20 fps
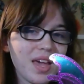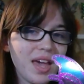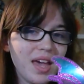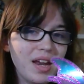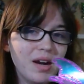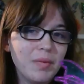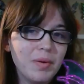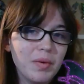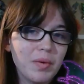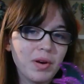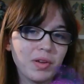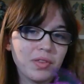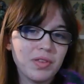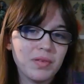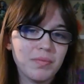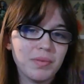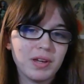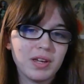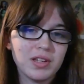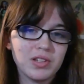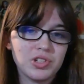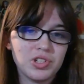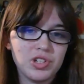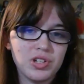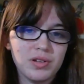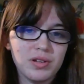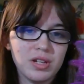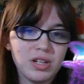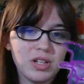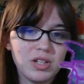it'll be worth it because
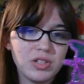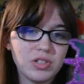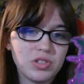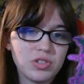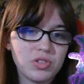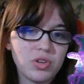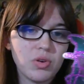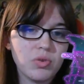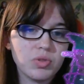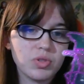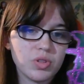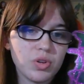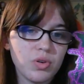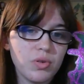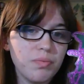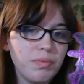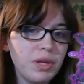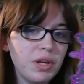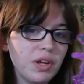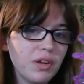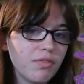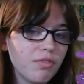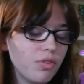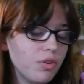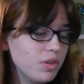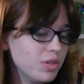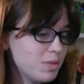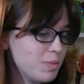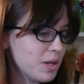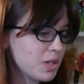she is so, so
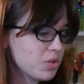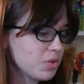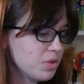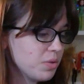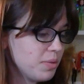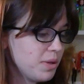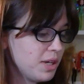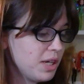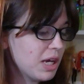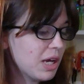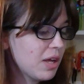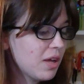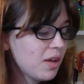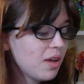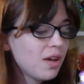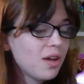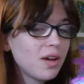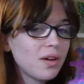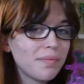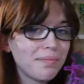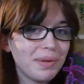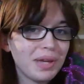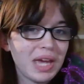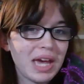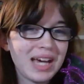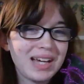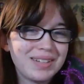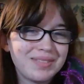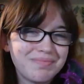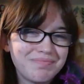meaningful and special to me. But
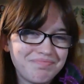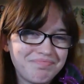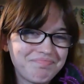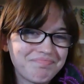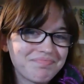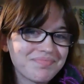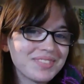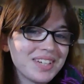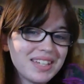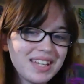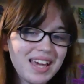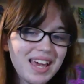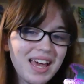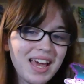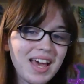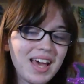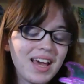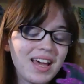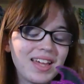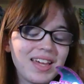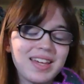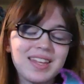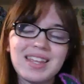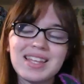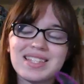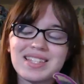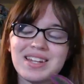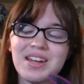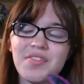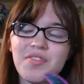yeah,
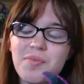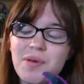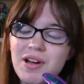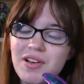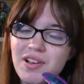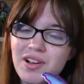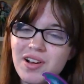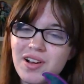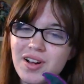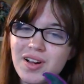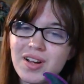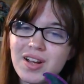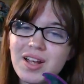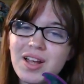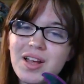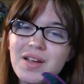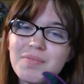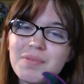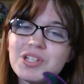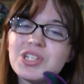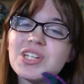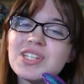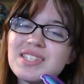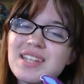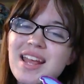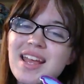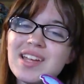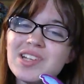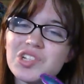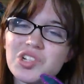that's enough about her, but she's
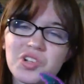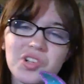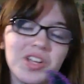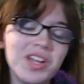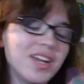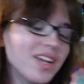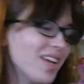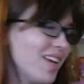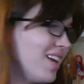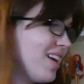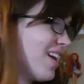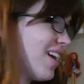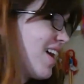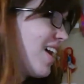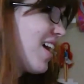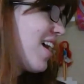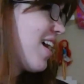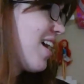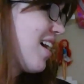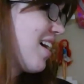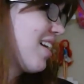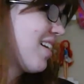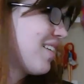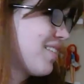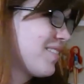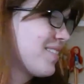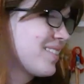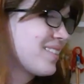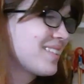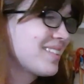an angel.
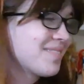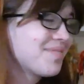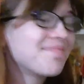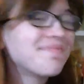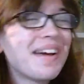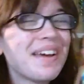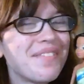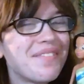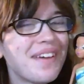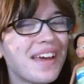My